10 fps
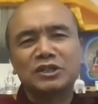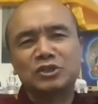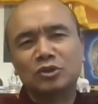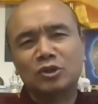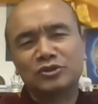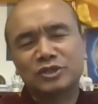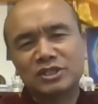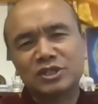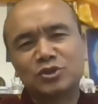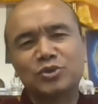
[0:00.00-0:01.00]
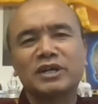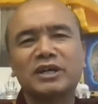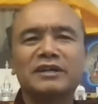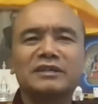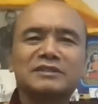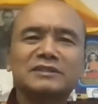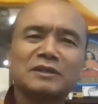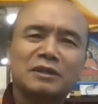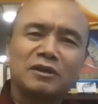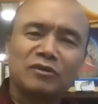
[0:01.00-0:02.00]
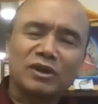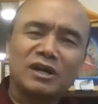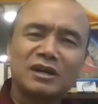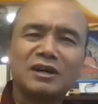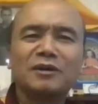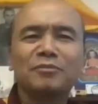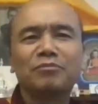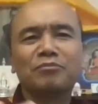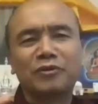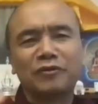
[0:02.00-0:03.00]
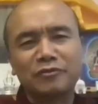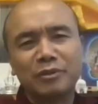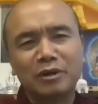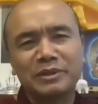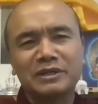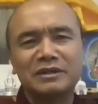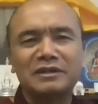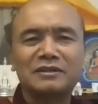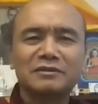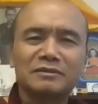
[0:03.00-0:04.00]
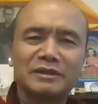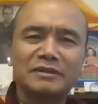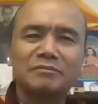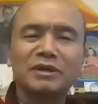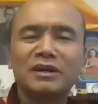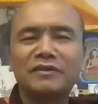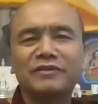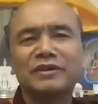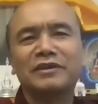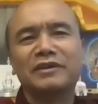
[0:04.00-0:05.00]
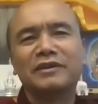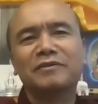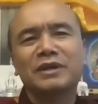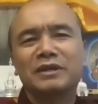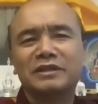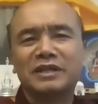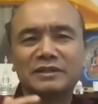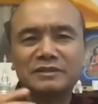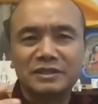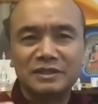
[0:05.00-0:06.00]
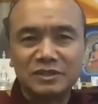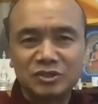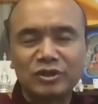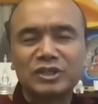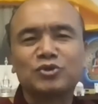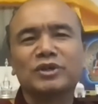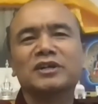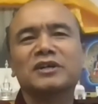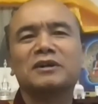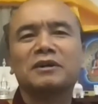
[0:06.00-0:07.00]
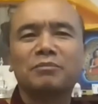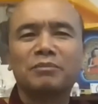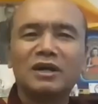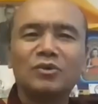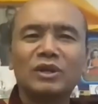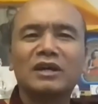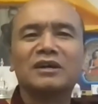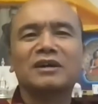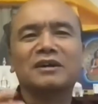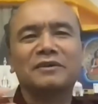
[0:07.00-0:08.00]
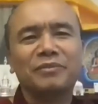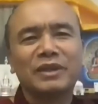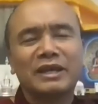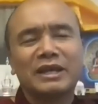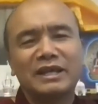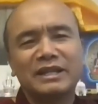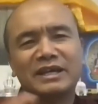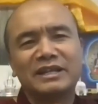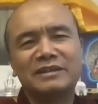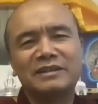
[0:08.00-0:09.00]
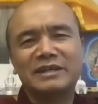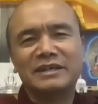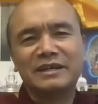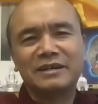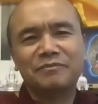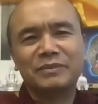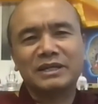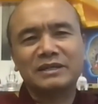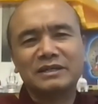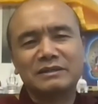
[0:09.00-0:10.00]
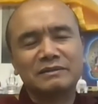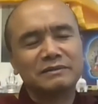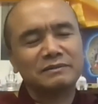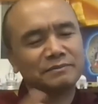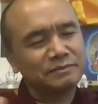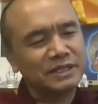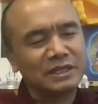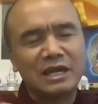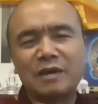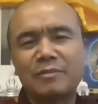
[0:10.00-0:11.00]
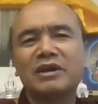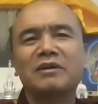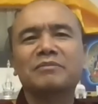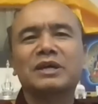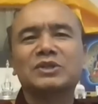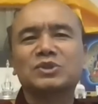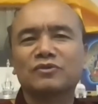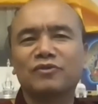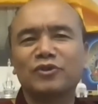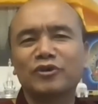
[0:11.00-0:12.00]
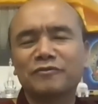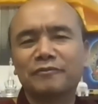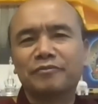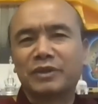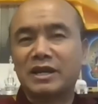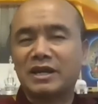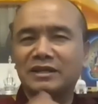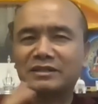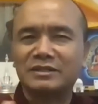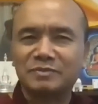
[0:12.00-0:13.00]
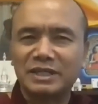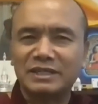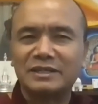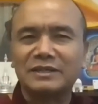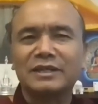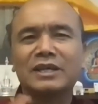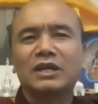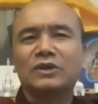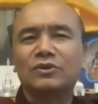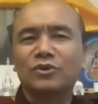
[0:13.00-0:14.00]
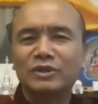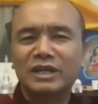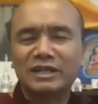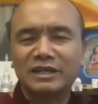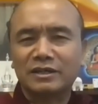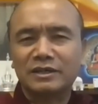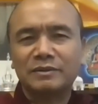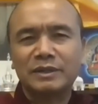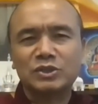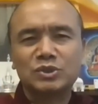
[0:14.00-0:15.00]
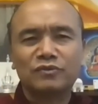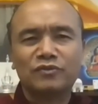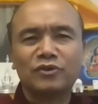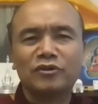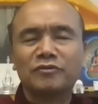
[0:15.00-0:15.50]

Lord Jesus Christ, Ram, Prophet Muhammad, and Mahavir, then the Zoroaster, Baha'u'llah, and then the Abraham, and so forth, and the Guru Nanak, and so forth.